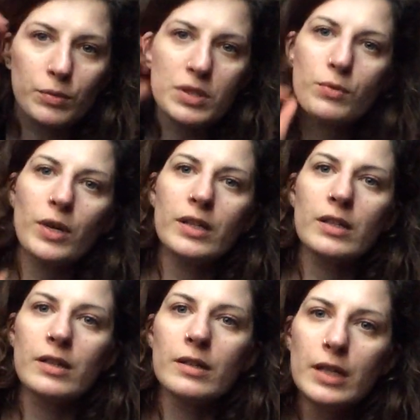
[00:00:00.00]
It was quite
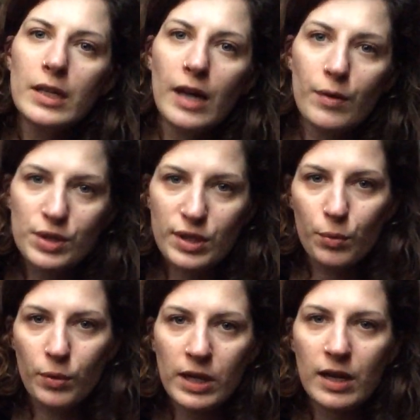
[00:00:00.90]
I was still
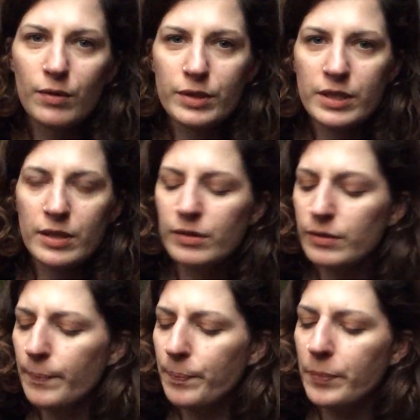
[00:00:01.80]
weak, I was
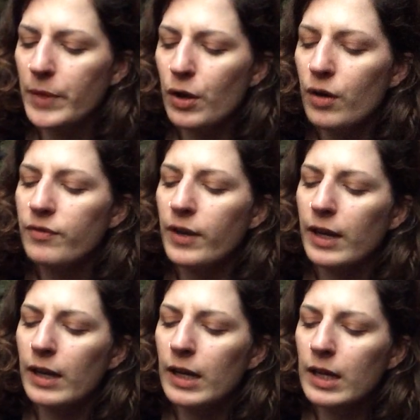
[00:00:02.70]
still
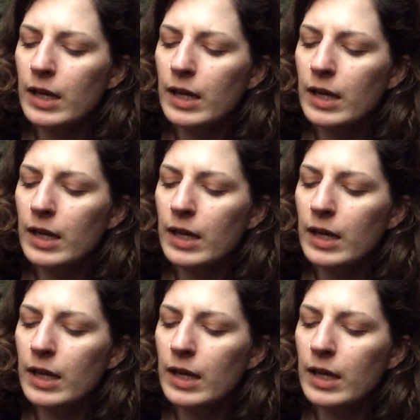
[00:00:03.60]
coughing.